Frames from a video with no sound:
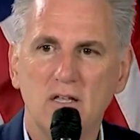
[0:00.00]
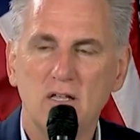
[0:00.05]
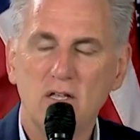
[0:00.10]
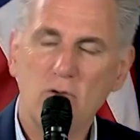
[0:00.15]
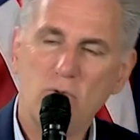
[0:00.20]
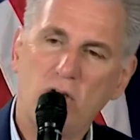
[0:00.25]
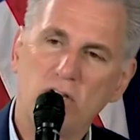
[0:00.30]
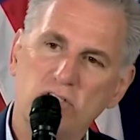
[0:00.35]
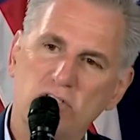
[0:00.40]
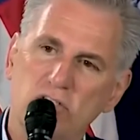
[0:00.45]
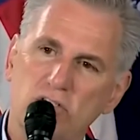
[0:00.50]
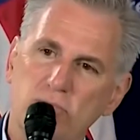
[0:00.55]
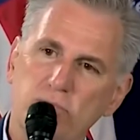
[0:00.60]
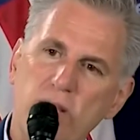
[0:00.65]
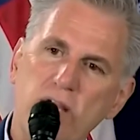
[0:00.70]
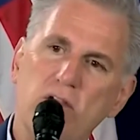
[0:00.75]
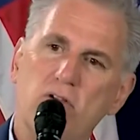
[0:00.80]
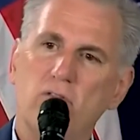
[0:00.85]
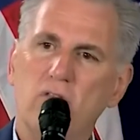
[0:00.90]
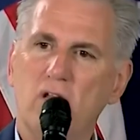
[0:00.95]
you watch the
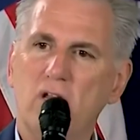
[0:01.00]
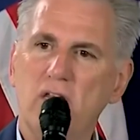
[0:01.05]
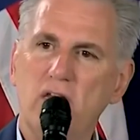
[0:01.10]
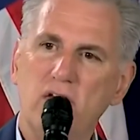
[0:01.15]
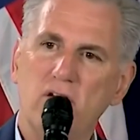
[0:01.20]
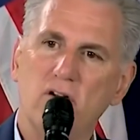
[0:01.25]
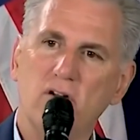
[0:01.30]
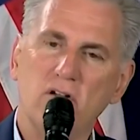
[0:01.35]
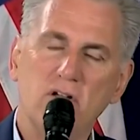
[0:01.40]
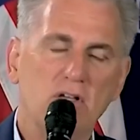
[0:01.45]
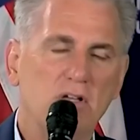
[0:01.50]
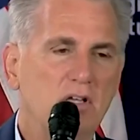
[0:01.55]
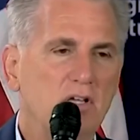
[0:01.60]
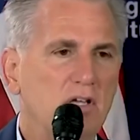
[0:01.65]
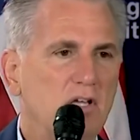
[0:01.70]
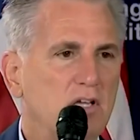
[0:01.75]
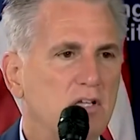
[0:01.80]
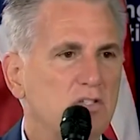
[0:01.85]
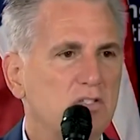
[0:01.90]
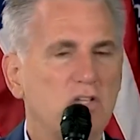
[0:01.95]
speaker and the leader
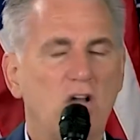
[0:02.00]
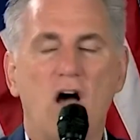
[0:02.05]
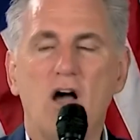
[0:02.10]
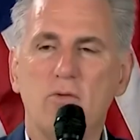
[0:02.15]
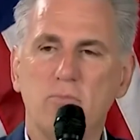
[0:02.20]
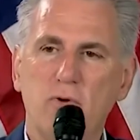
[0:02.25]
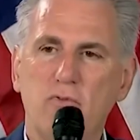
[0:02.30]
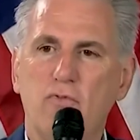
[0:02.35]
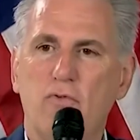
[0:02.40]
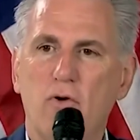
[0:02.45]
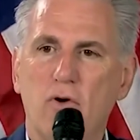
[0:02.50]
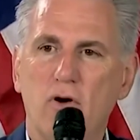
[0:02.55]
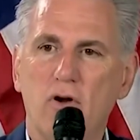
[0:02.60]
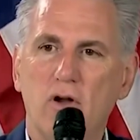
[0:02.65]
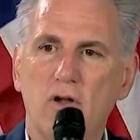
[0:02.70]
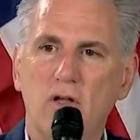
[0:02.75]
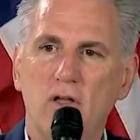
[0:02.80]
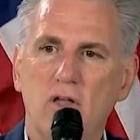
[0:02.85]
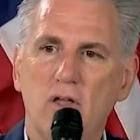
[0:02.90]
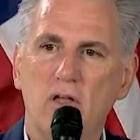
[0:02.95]
talk
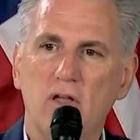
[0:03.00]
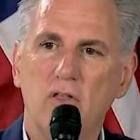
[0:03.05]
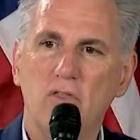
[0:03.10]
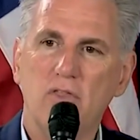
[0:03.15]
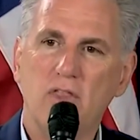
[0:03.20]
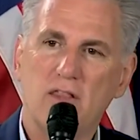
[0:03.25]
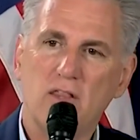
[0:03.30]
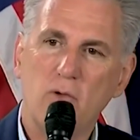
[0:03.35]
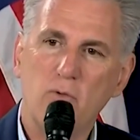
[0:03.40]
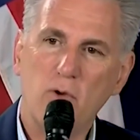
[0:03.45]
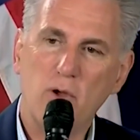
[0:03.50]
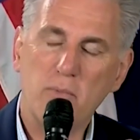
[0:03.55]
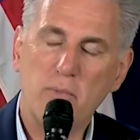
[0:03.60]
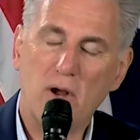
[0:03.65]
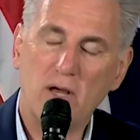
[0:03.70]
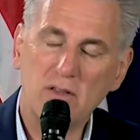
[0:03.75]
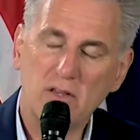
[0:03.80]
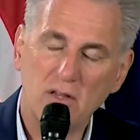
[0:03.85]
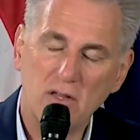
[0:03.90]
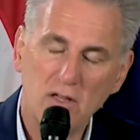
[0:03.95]
before that we
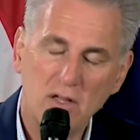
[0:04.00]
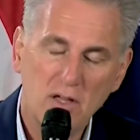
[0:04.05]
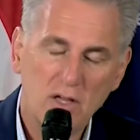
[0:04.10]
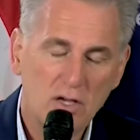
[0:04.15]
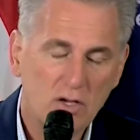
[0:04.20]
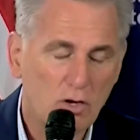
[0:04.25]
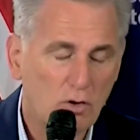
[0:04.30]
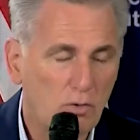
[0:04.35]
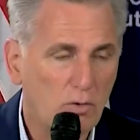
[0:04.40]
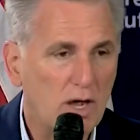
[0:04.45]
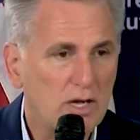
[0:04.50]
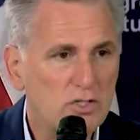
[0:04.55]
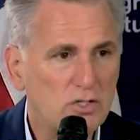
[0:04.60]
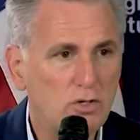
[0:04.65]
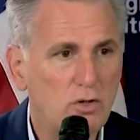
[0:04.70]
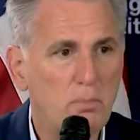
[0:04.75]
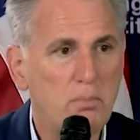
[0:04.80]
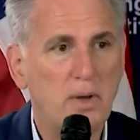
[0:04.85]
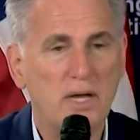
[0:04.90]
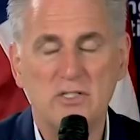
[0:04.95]
brought the
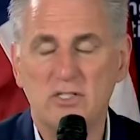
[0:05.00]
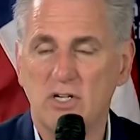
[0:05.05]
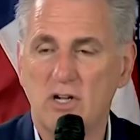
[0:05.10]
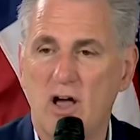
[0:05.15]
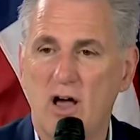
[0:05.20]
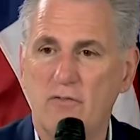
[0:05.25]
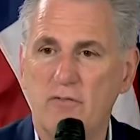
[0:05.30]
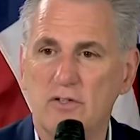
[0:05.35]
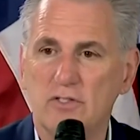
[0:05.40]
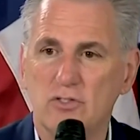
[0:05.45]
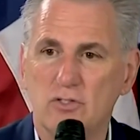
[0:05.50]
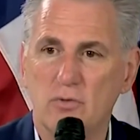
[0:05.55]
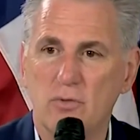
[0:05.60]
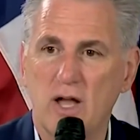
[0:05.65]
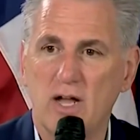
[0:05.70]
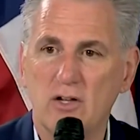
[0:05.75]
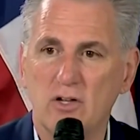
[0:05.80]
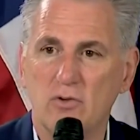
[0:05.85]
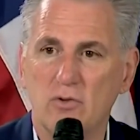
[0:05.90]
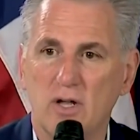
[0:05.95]
Congressional Budget Office
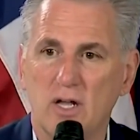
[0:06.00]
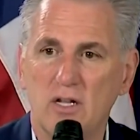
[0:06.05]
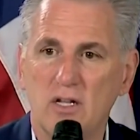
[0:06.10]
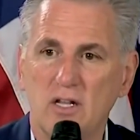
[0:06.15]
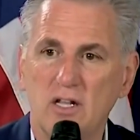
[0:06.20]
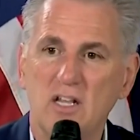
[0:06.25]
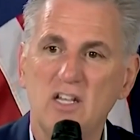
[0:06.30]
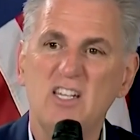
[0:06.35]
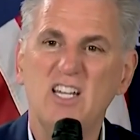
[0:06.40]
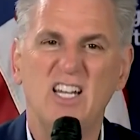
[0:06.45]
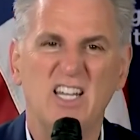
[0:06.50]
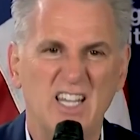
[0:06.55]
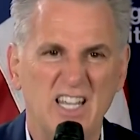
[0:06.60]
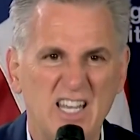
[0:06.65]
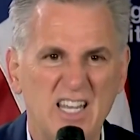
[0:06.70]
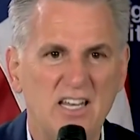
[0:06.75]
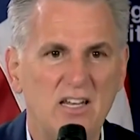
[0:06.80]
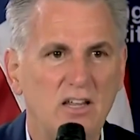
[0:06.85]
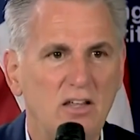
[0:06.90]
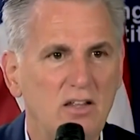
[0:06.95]
director in to
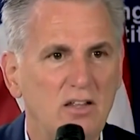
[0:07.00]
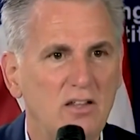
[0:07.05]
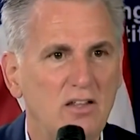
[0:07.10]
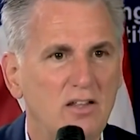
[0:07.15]
lead.